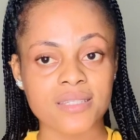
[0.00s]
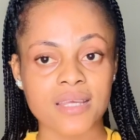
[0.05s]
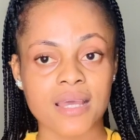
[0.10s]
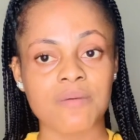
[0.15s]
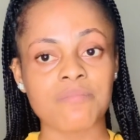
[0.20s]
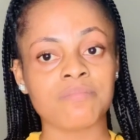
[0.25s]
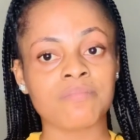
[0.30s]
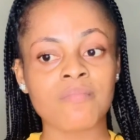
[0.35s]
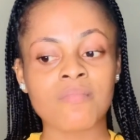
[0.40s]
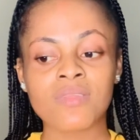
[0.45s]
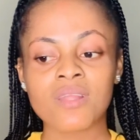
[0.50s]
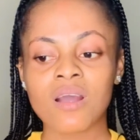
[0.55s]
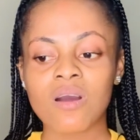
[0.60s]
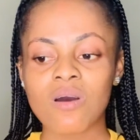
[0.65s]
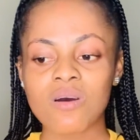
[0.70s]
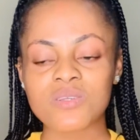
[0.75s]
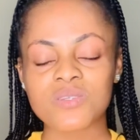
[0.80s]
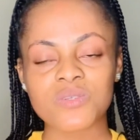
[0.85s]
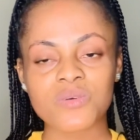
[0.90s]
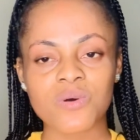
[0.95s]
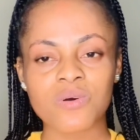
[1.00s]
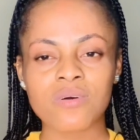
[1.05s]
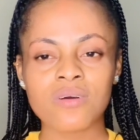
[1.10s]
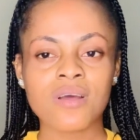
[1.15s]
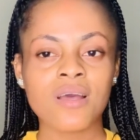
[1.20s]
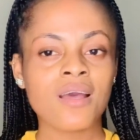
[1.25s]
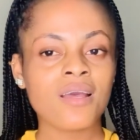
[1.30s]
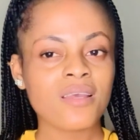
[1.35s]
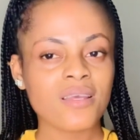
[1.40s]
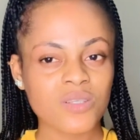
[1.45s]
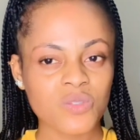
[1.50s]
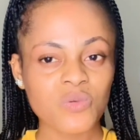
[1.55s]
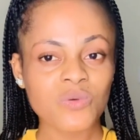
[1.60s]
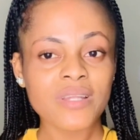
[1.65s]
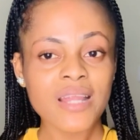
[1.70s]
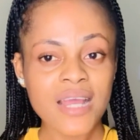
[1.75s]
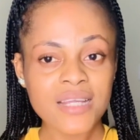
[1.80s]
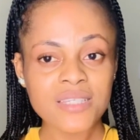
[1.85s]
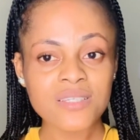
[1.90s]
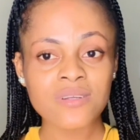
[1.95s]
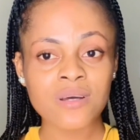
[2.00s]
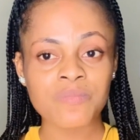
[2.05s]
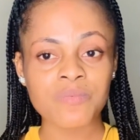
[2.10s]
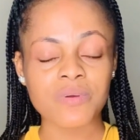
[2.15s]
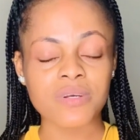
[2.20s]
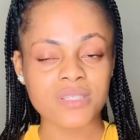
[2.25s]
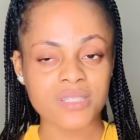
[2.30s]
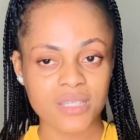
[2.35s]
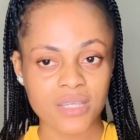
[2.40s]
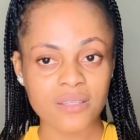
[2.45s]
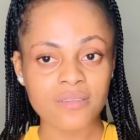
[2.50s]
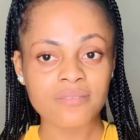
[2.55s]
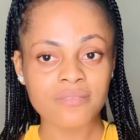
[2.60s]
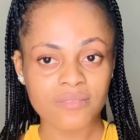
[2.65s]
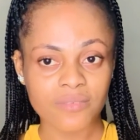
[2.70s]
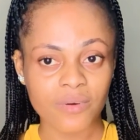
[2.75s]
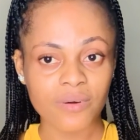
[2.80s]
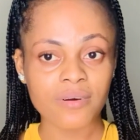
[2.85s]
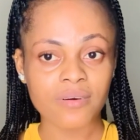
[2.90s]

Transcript: time, also it will lighten up your skin.